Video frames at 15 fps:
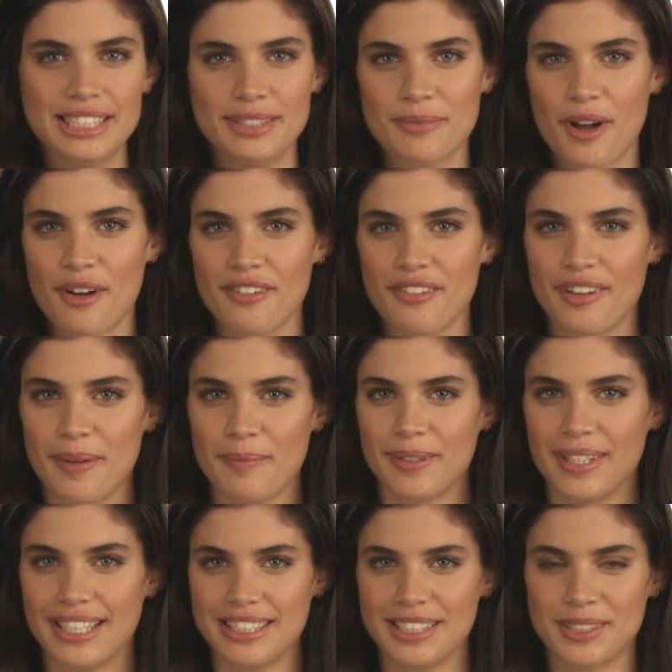small
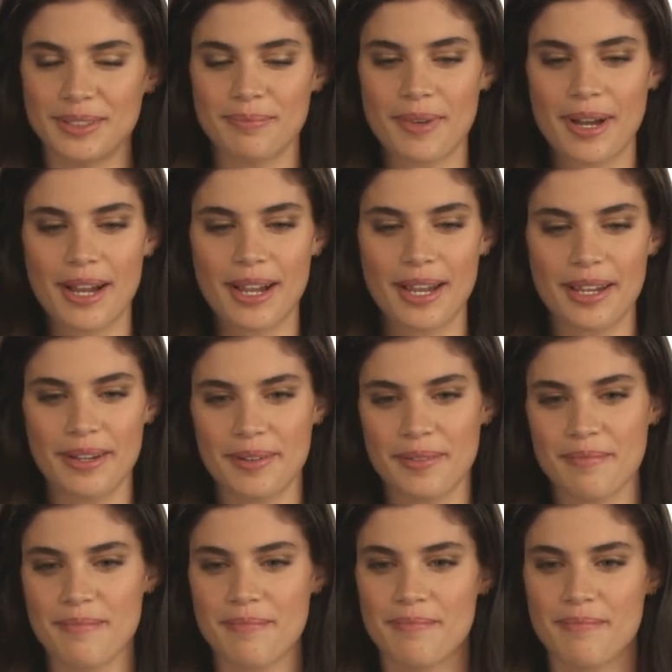family, just my
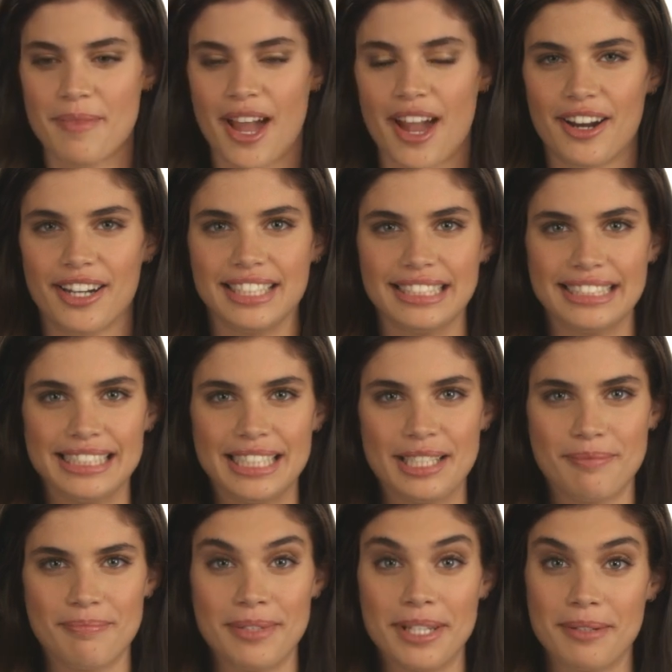parents
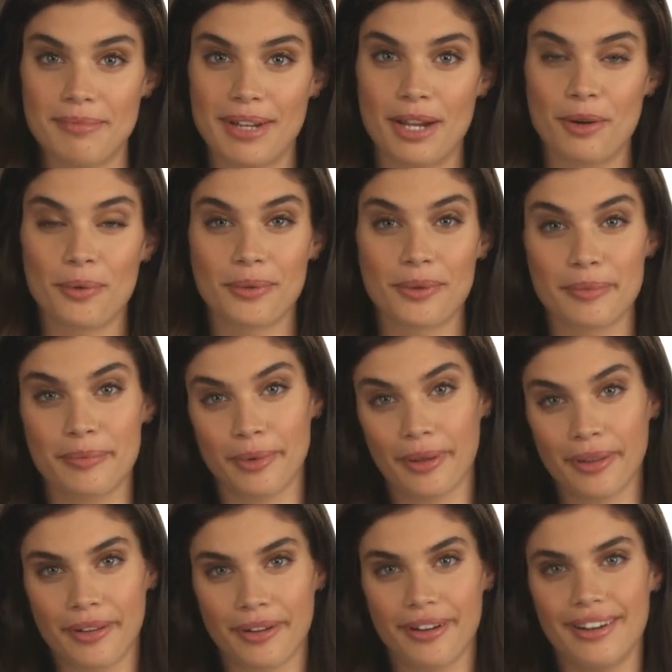and me and my older
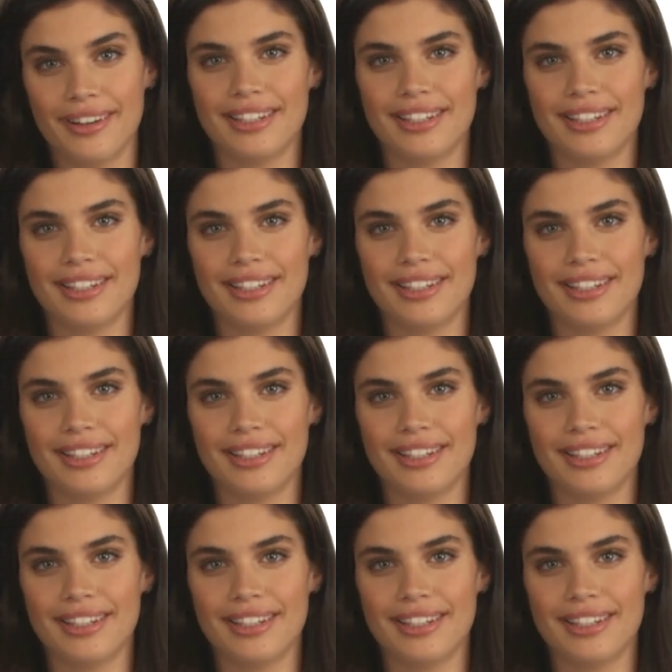brother.